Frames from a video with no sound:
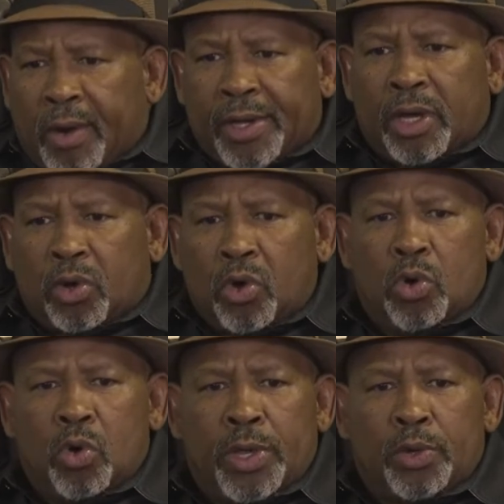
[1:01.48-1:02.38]
wanna
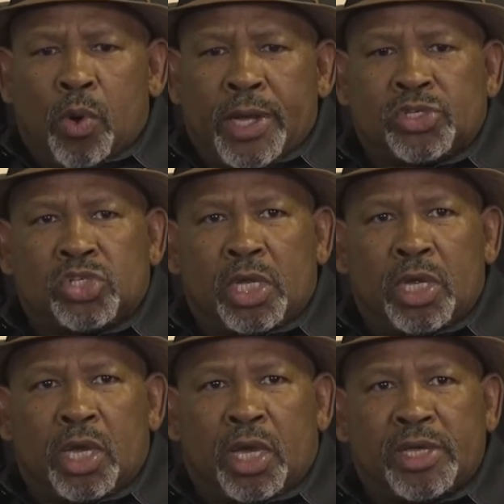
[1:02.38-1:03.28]
go and watch
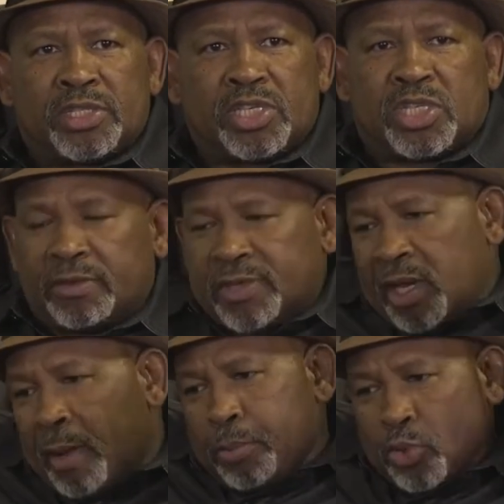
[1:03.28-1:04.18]
Kaiser Chiefs
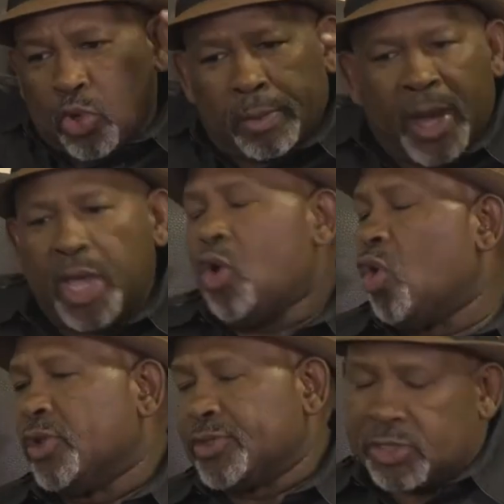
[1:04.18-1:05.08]
and I put on my
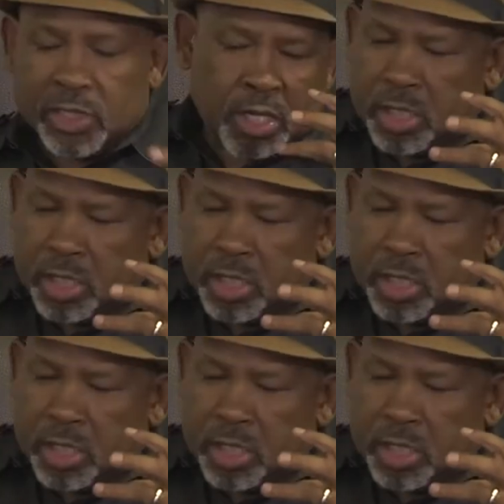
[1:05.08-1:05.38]
horns